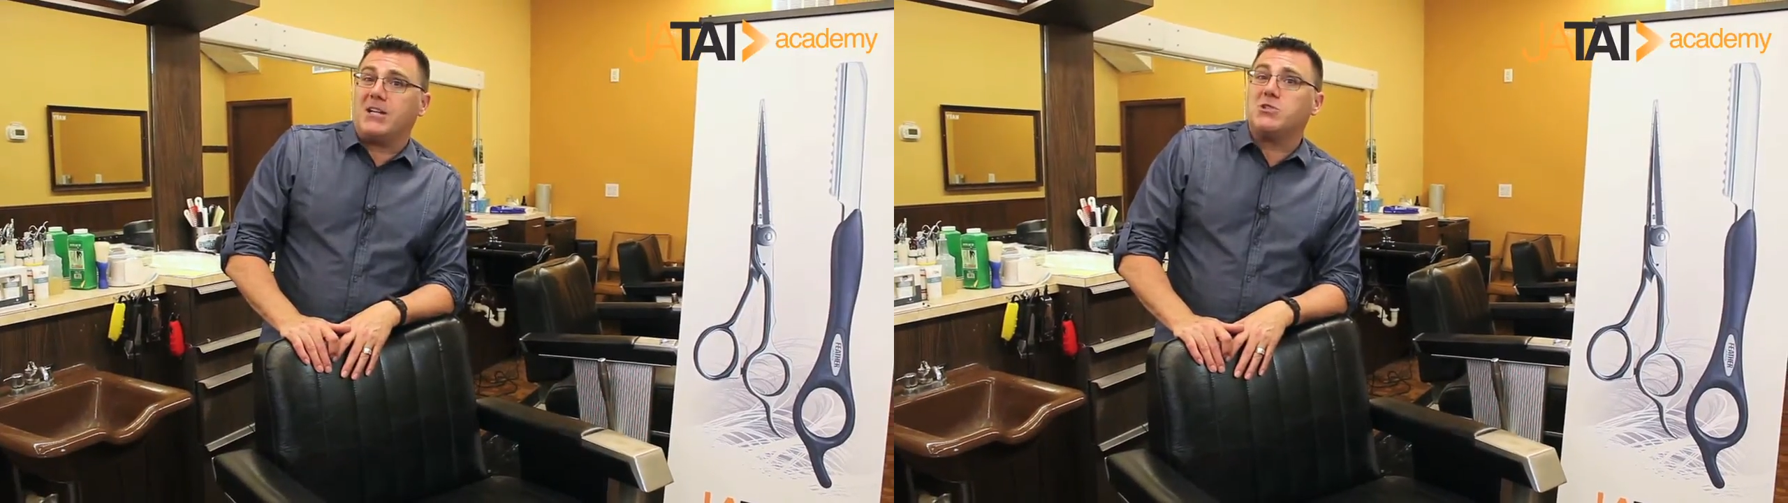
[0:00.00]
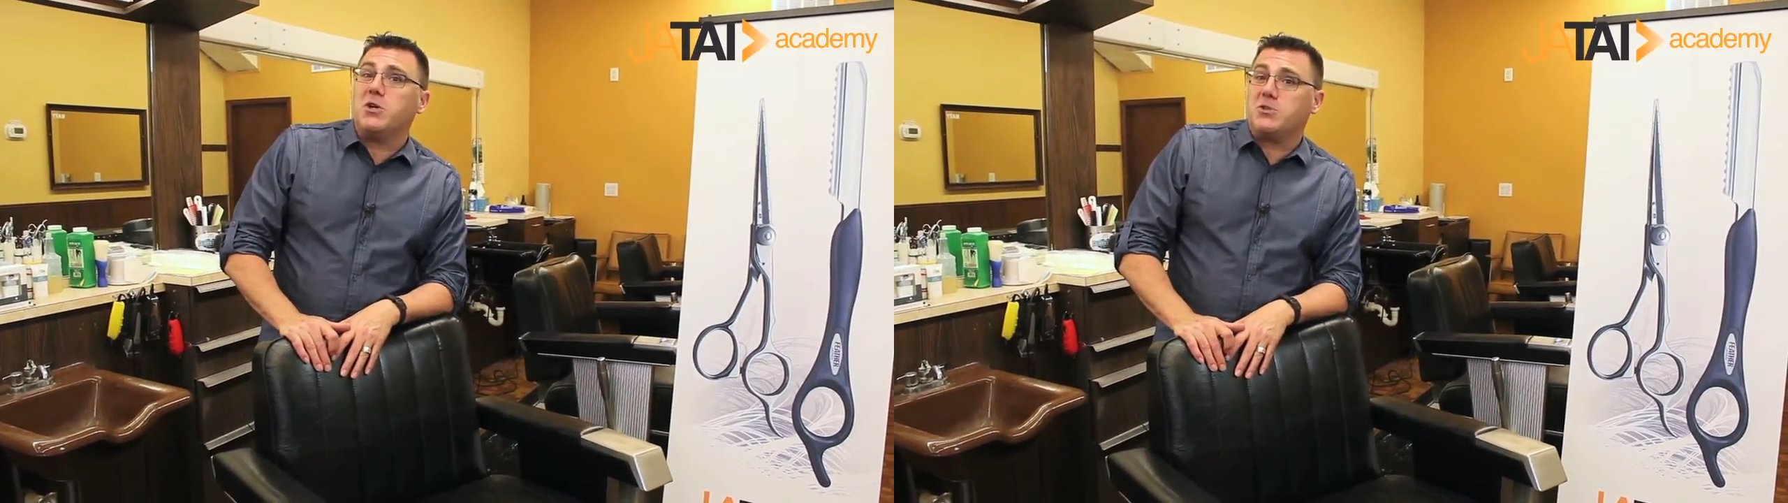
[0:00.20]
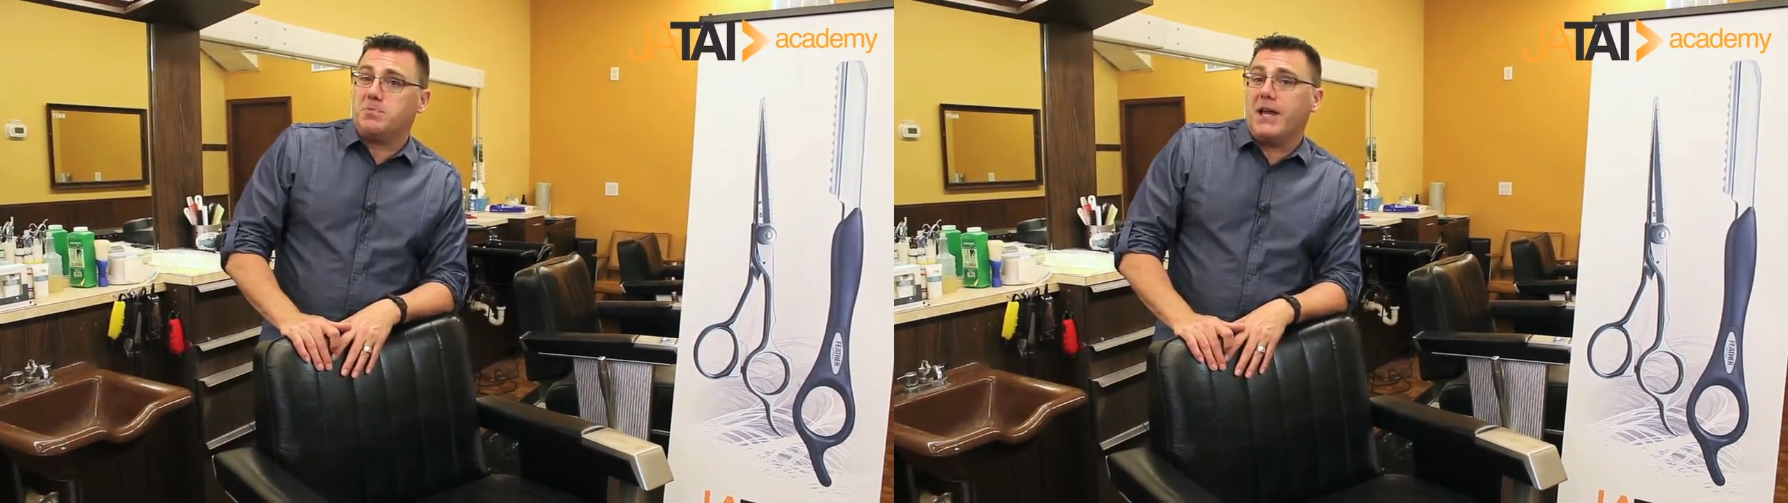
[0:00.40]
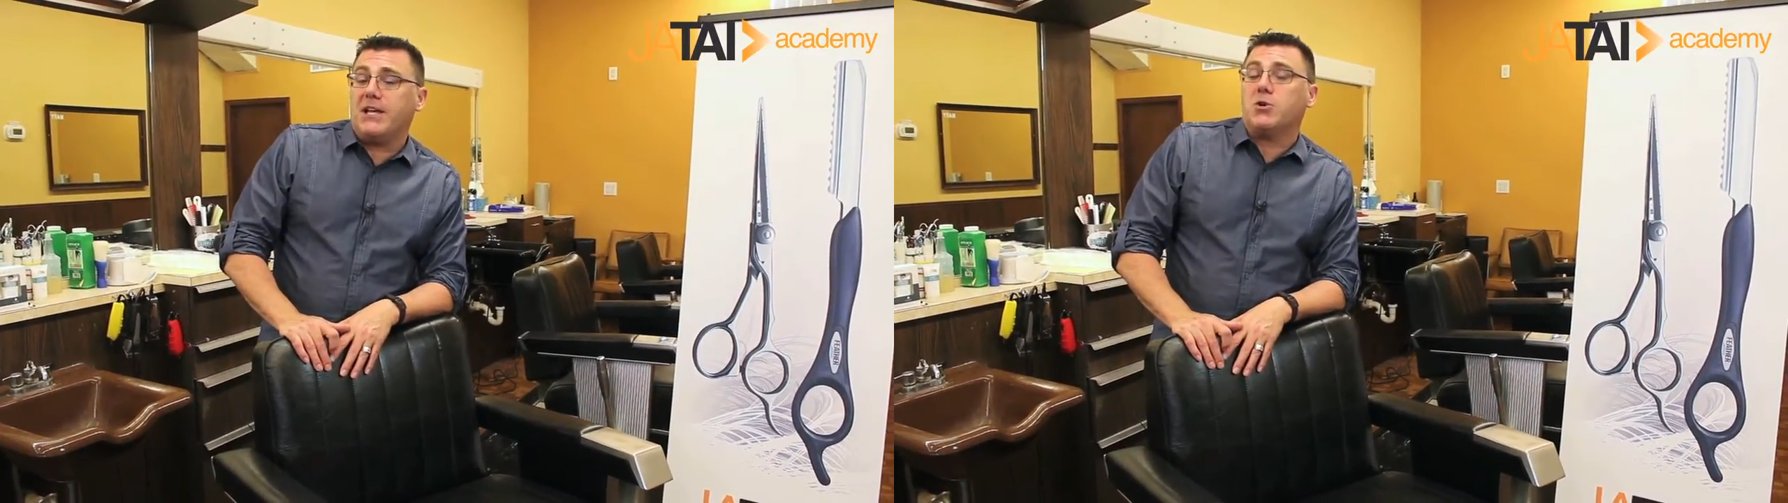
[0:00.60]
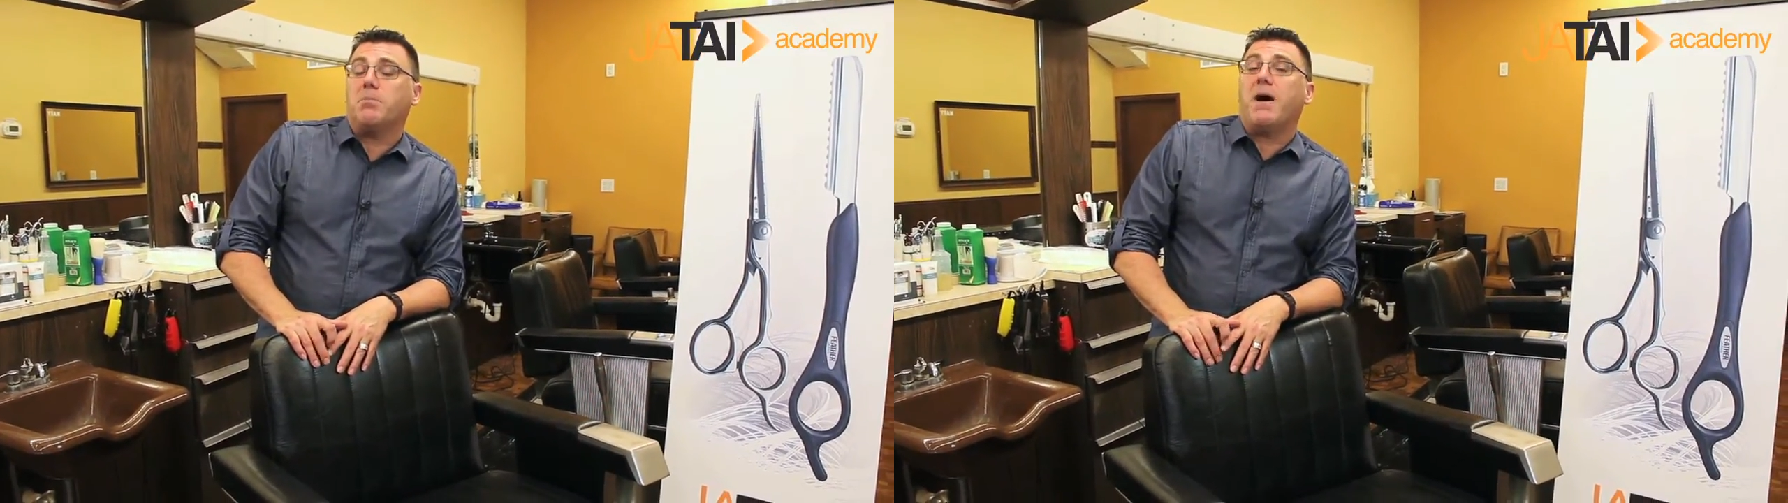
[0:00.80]
switch
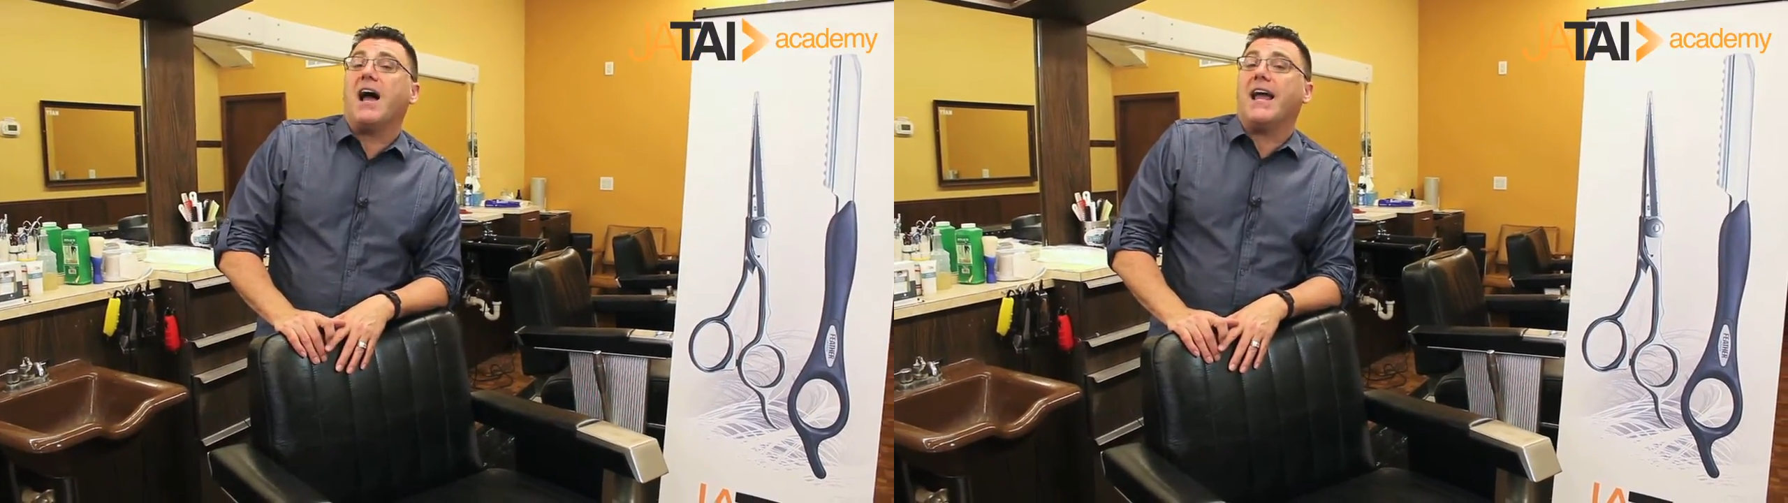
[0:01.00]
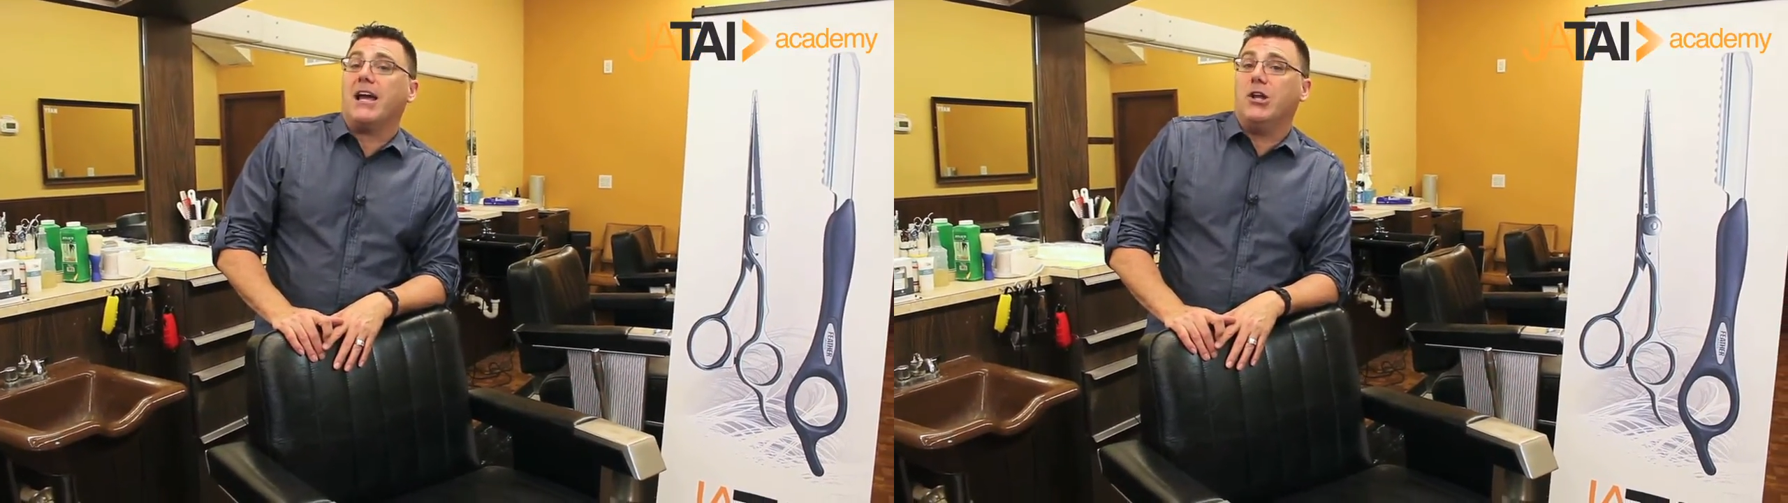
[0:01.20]
blades or buying